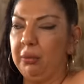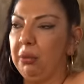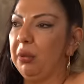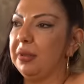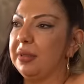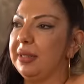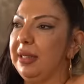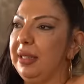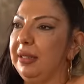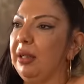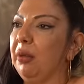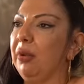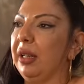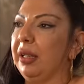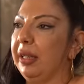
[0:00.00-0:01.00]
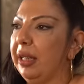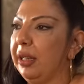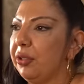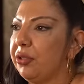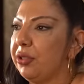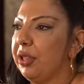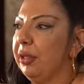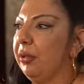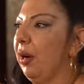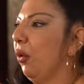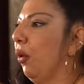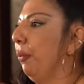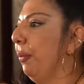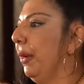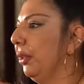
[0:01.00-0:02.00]
was in our kitchen, in
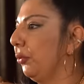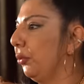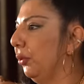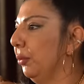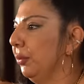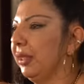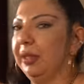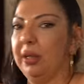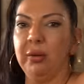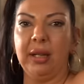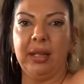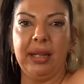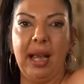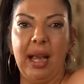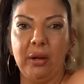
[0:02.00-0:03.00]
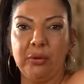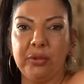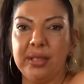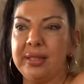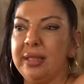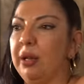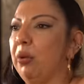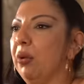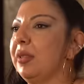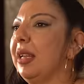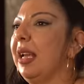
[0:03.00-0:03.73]
our bedrooms, in our couches, he was